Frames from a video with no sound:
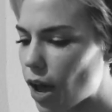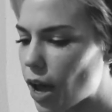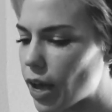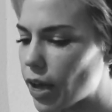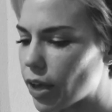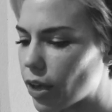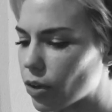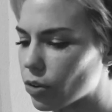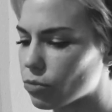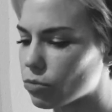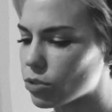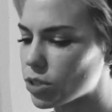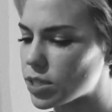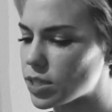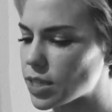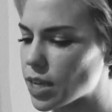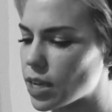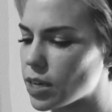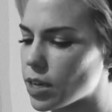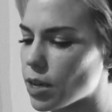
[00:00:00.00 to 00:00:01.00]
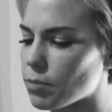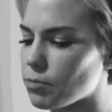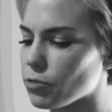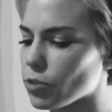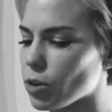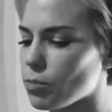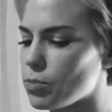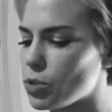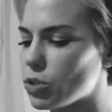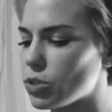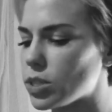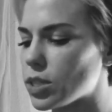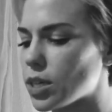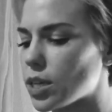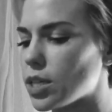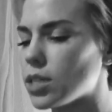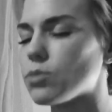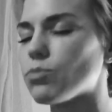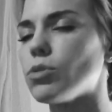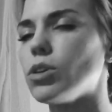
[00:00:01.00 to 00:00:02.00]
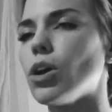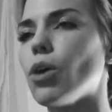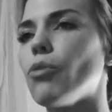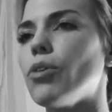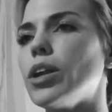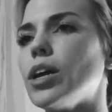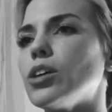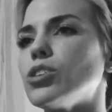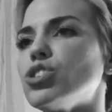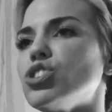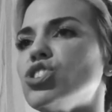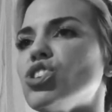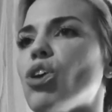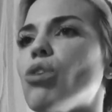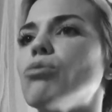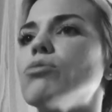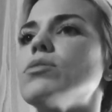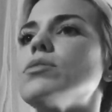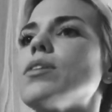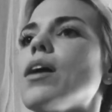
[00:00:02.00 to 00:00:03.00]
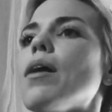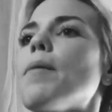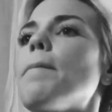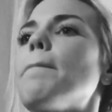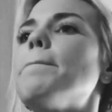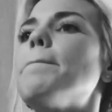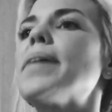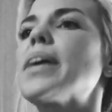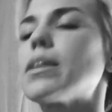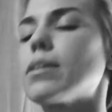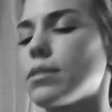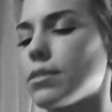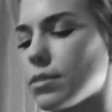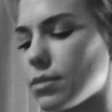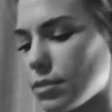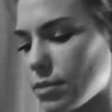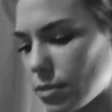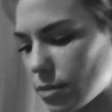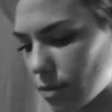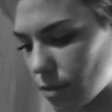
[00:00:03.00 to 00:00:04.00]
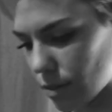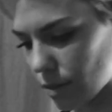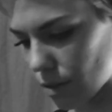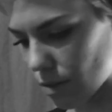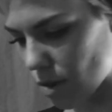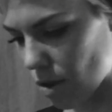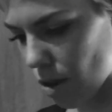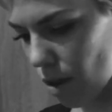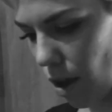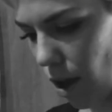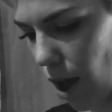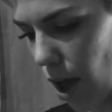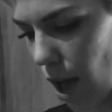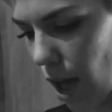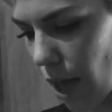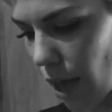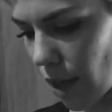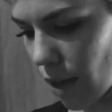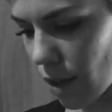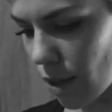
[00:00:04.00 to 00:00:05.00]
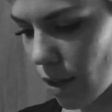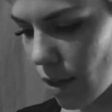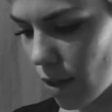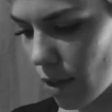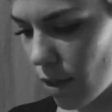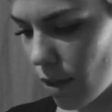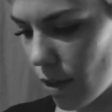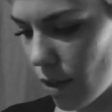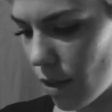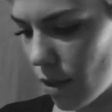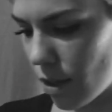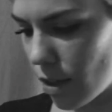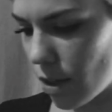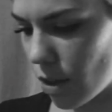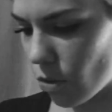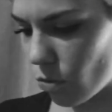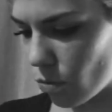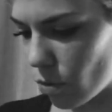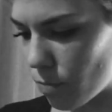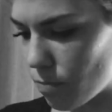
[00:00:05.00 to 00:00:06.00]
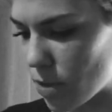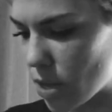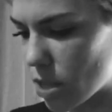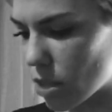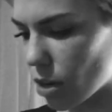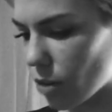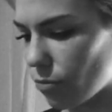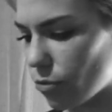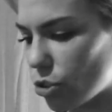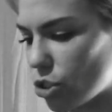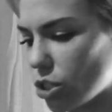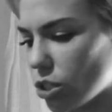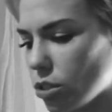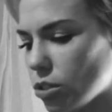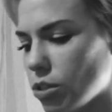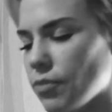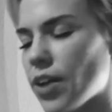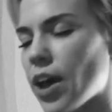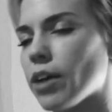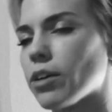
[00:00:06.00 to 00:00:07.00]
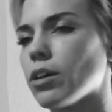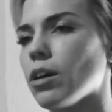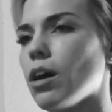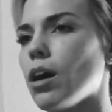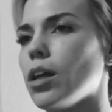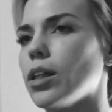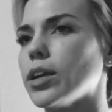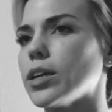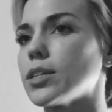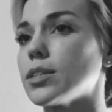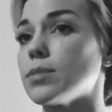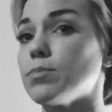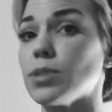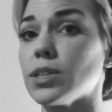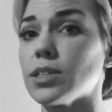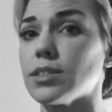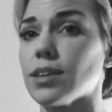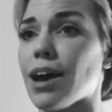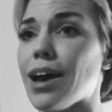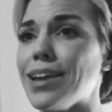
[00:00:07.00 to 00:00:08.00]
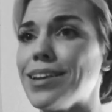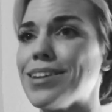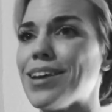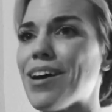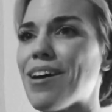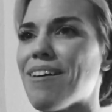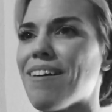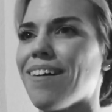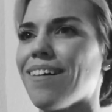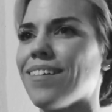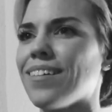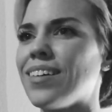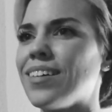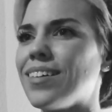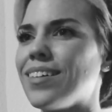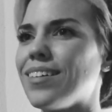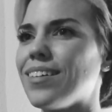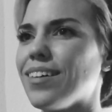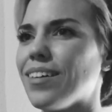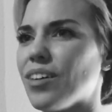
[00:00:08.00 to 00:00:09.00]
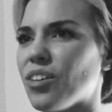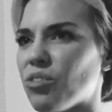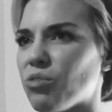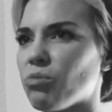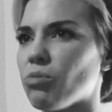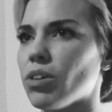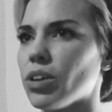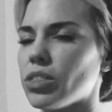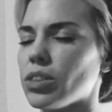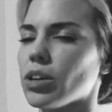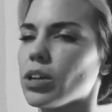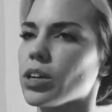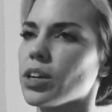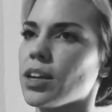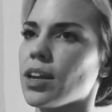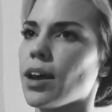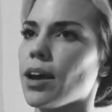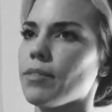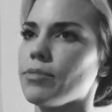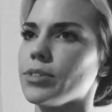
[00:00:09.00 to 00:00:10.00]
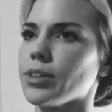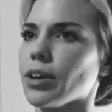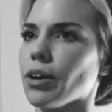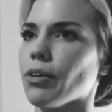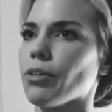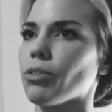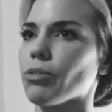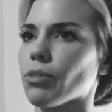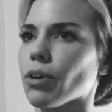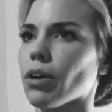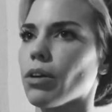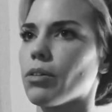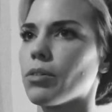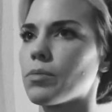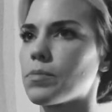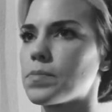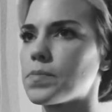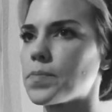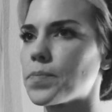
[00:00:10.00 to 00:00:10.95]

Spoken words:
I will stand up for abused kids when no one else shows up. I will be there for children of alcoholics because I know what they're going to have to go through.